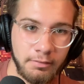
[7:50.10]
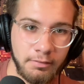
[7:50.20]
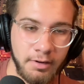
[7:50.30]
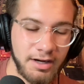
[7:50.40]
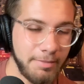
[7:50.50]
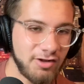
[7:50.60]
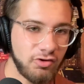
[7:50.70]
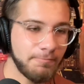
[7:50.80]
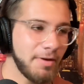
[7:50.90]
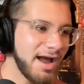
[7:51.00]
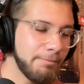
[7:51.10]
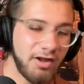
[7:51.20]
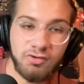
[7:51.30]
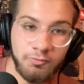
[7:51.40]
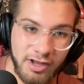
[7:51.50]
In a best-of-5,
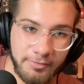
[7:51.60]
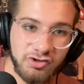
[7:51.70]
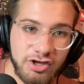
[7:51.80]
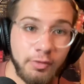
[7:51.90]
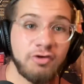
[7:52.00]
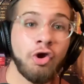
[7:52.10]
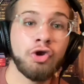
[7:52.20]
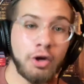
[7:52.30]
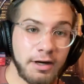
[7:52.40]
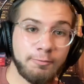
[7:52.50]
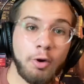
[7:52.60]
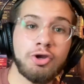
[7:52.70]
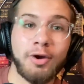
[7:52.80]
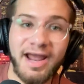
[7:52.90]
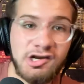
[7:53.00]
best-of-7 series, you're going to throw
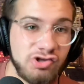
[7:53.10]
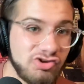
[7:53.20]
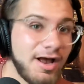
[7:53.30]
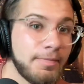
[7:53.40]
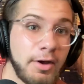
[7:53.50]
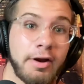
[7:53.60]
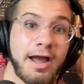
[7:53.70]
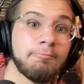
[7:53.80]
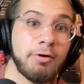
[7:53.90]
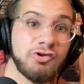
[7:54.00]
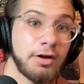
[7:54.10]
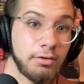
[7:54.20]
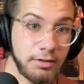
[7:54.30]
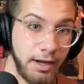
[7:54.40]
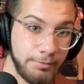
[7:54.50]
your aces out there every single day.